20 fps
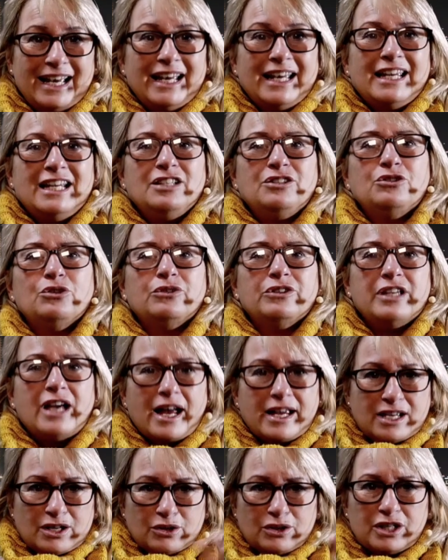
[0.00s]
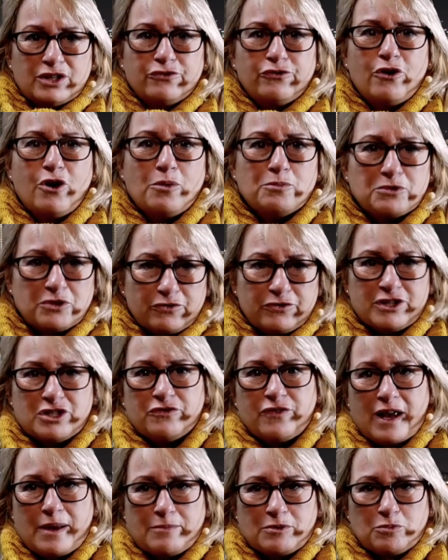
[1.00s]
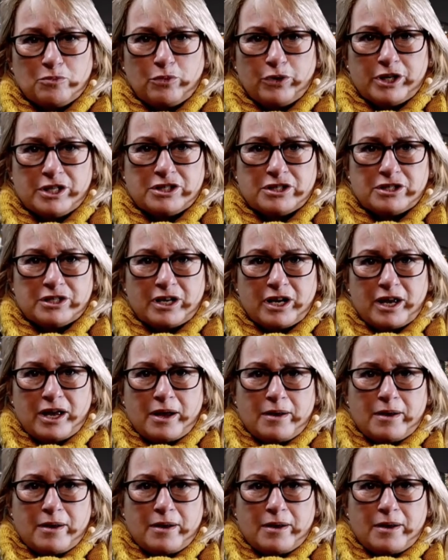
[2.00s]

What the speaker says: He took the iconic fonts of this famous bridge,